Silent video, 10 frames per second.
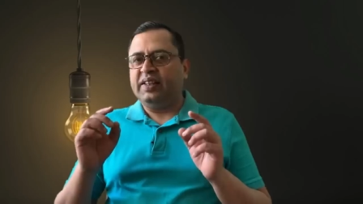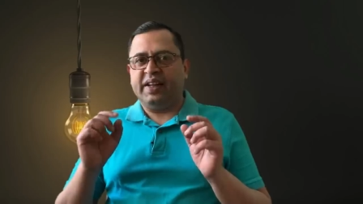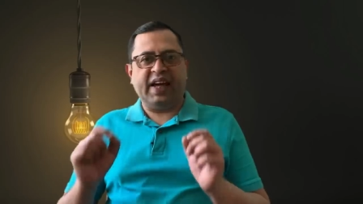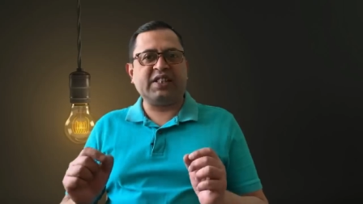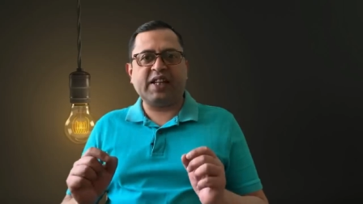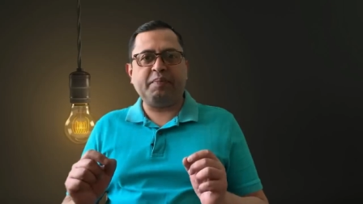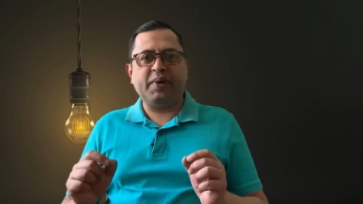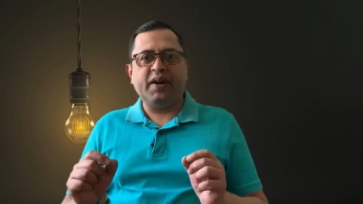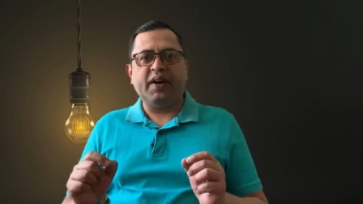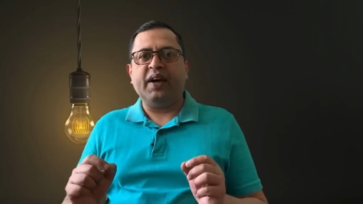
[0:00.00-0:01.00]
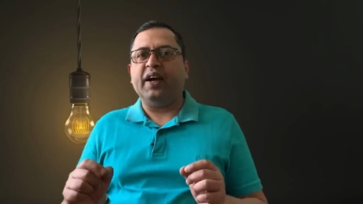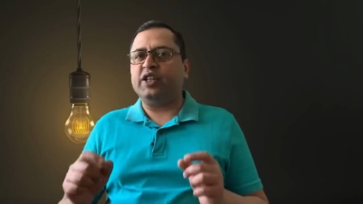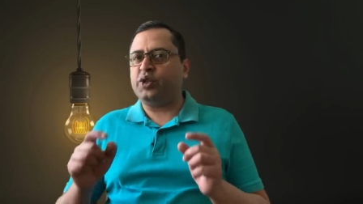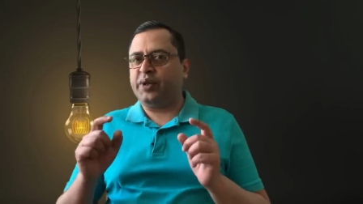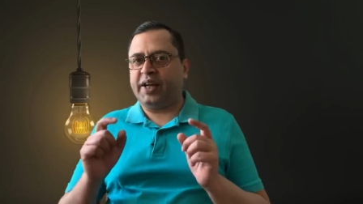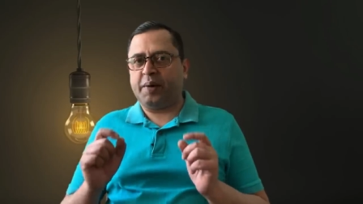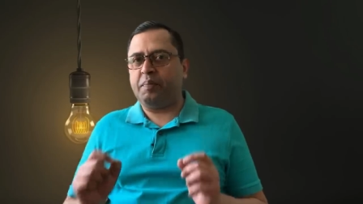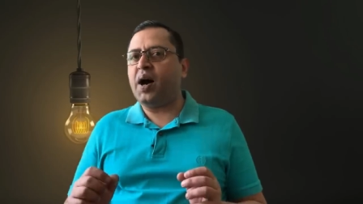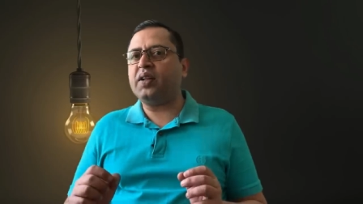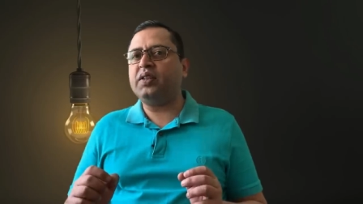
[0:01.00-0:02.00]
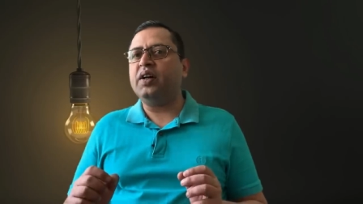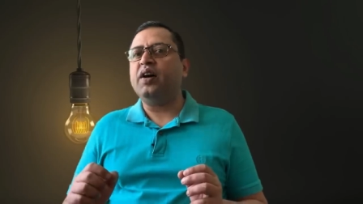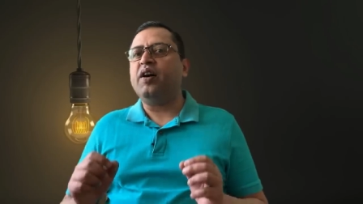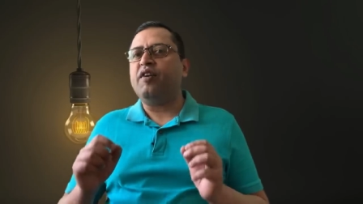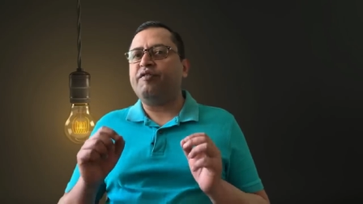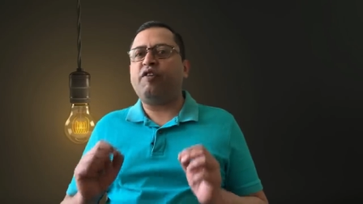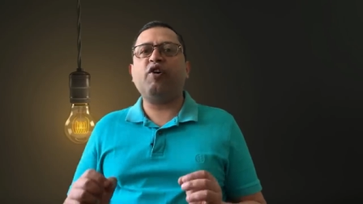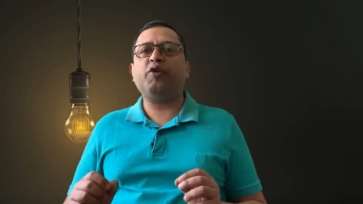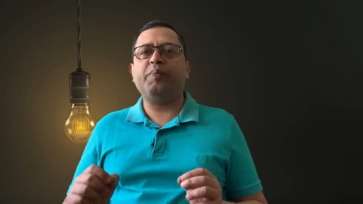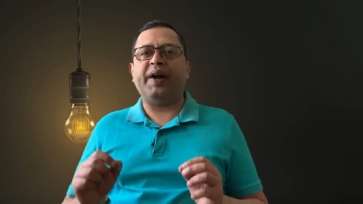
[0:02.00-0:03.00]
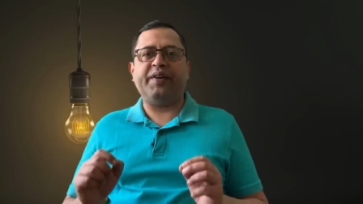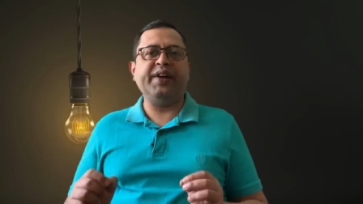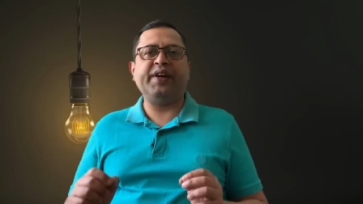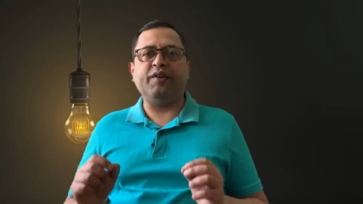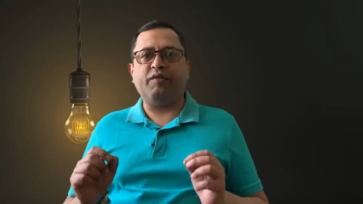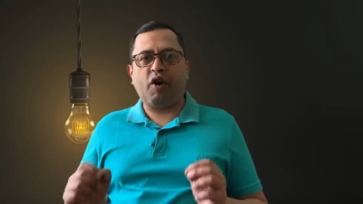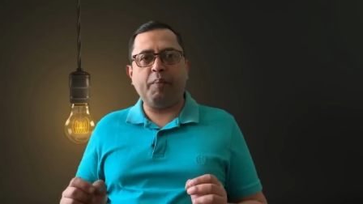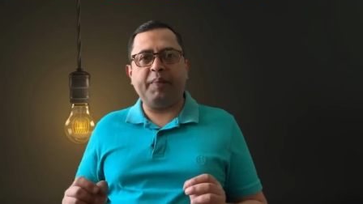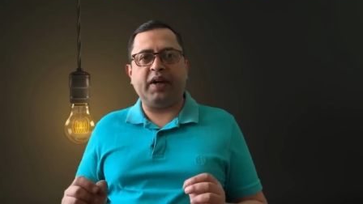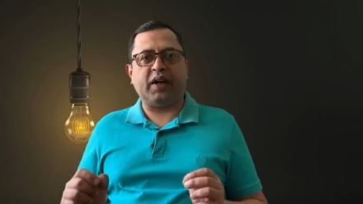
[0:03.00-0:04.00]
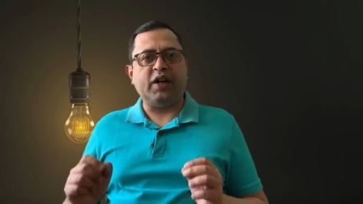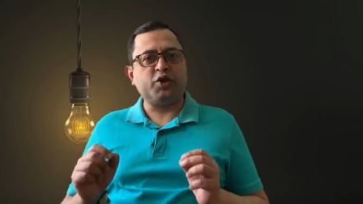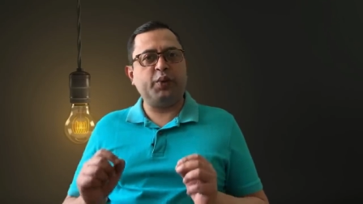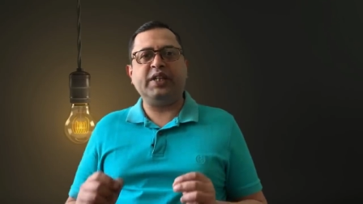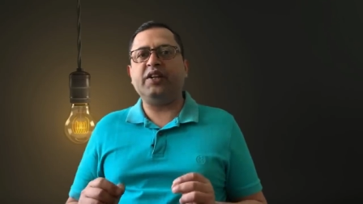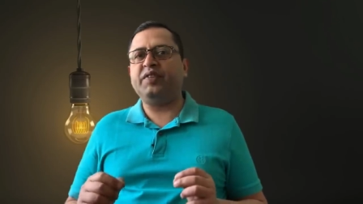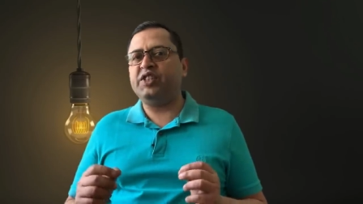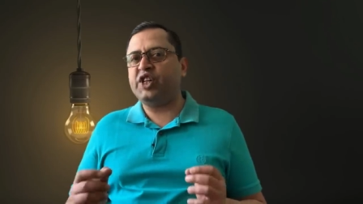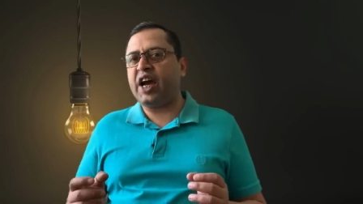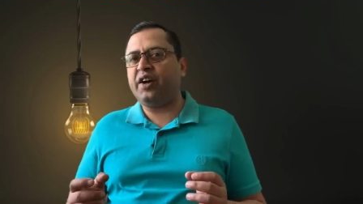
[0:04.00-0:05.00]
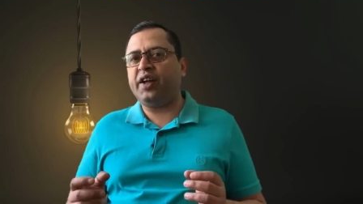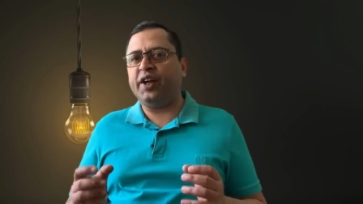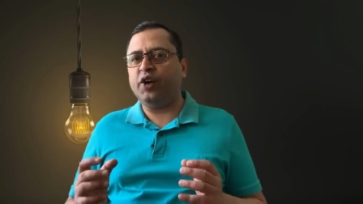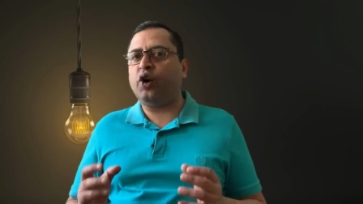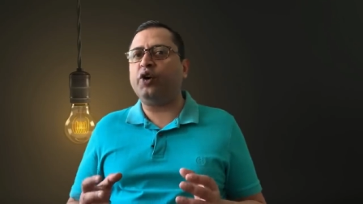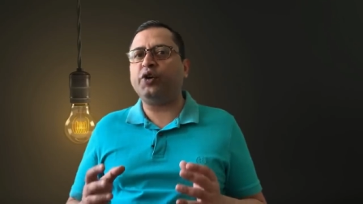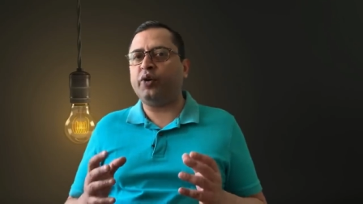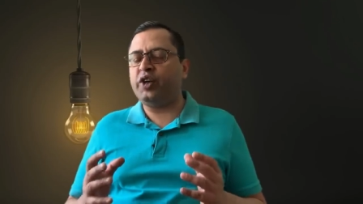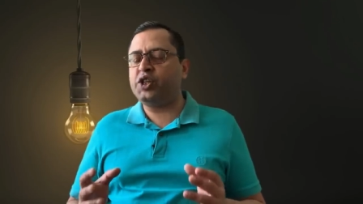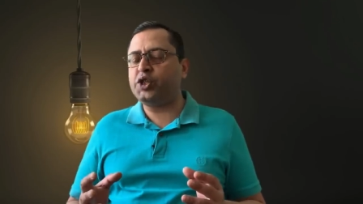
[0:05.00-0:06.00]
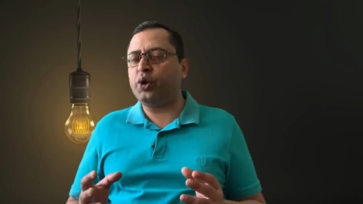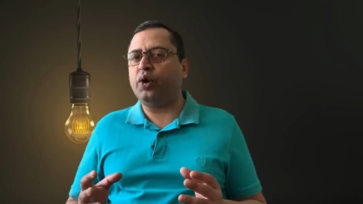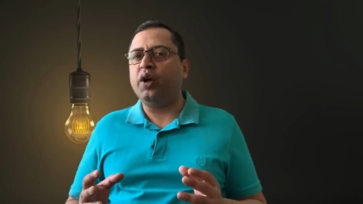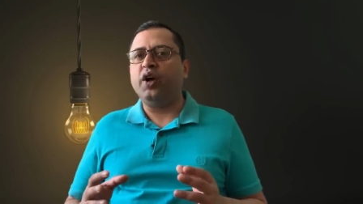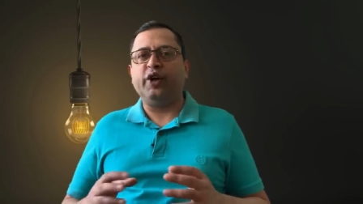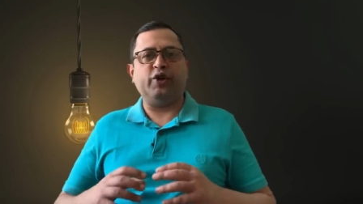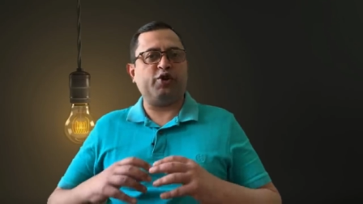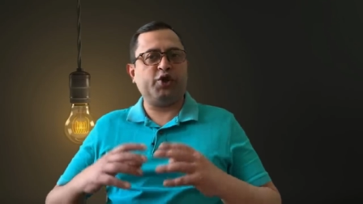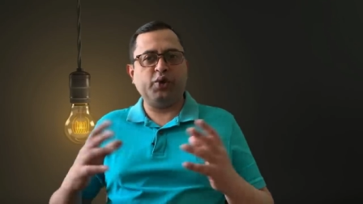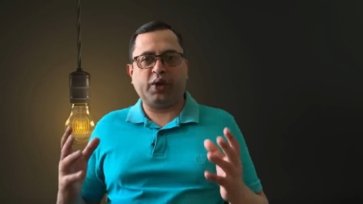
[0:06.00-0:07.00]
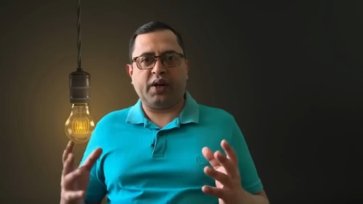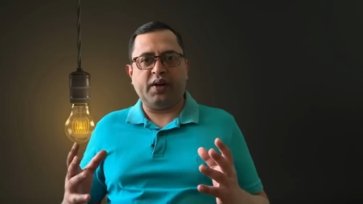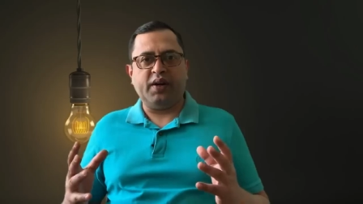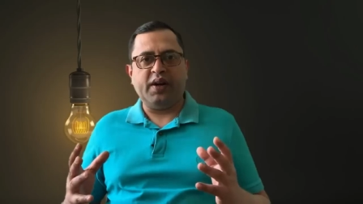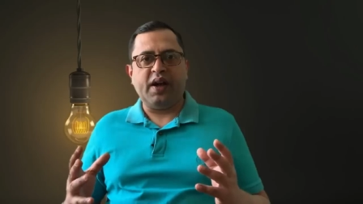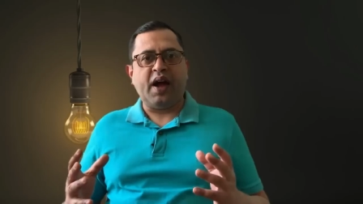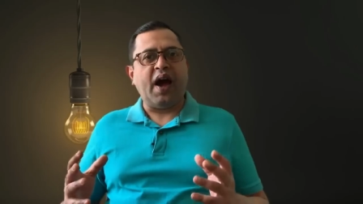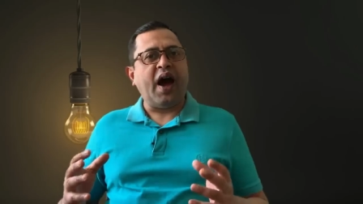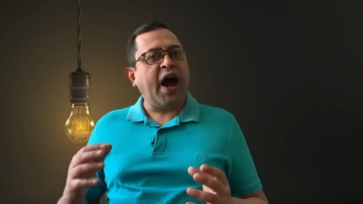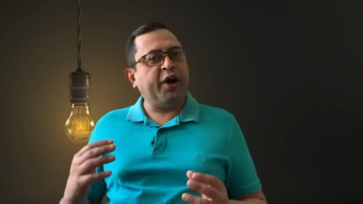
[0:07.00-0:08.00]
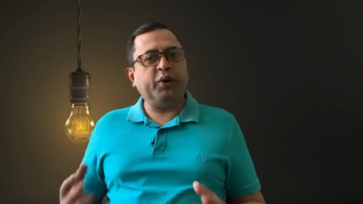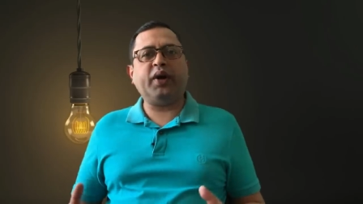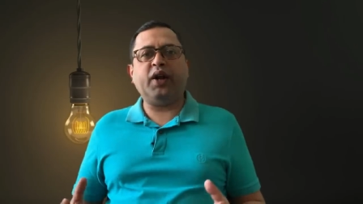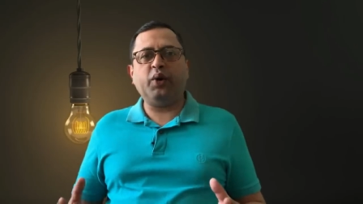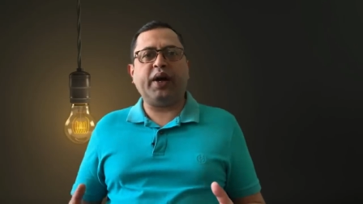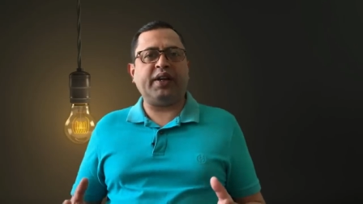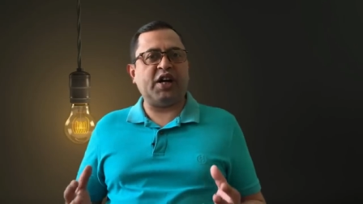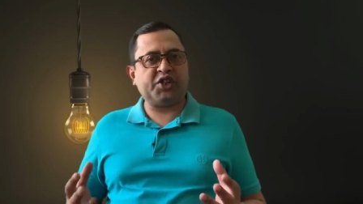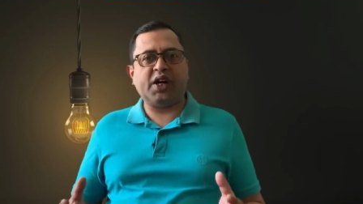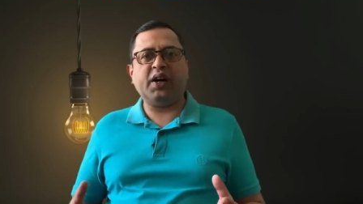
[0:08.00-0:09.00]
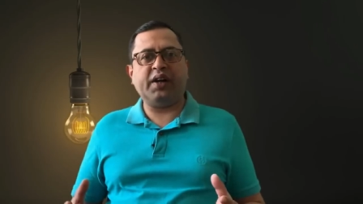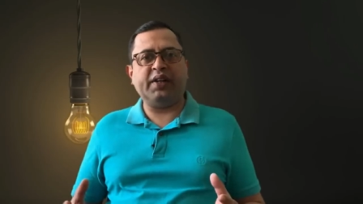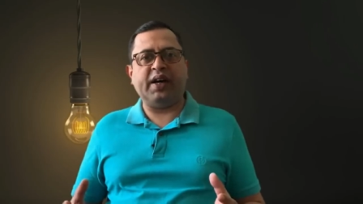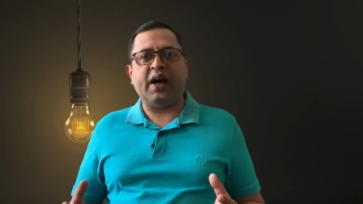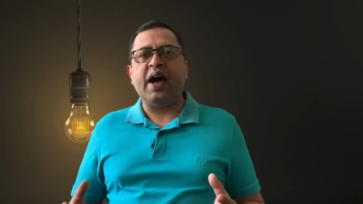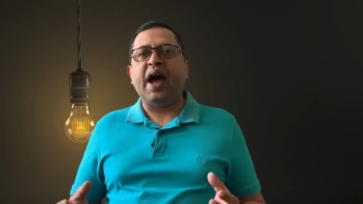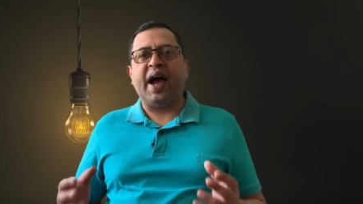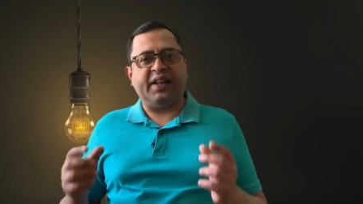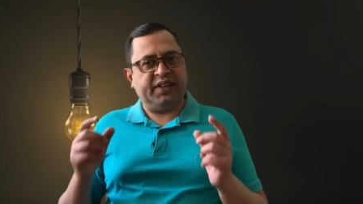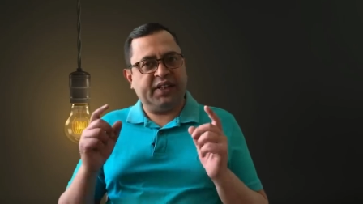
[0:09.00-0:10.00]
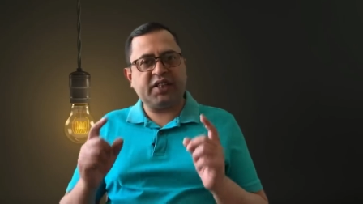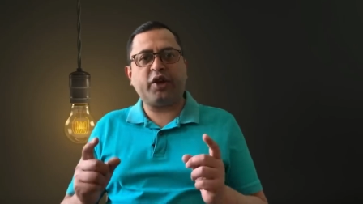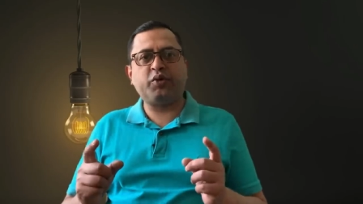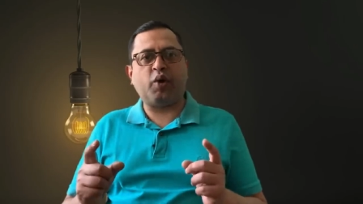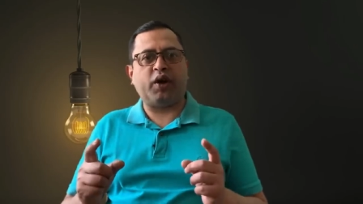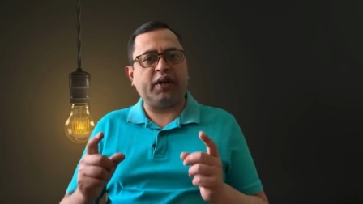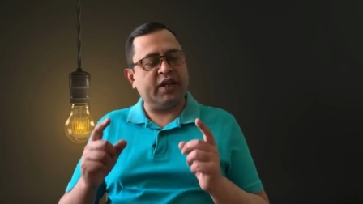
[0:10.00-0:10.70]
The next step is to take a bath followed by drinking warm milk sweetened with jaggery in order to restore your shukra I took a look at Ashtanga Hridaya and this is what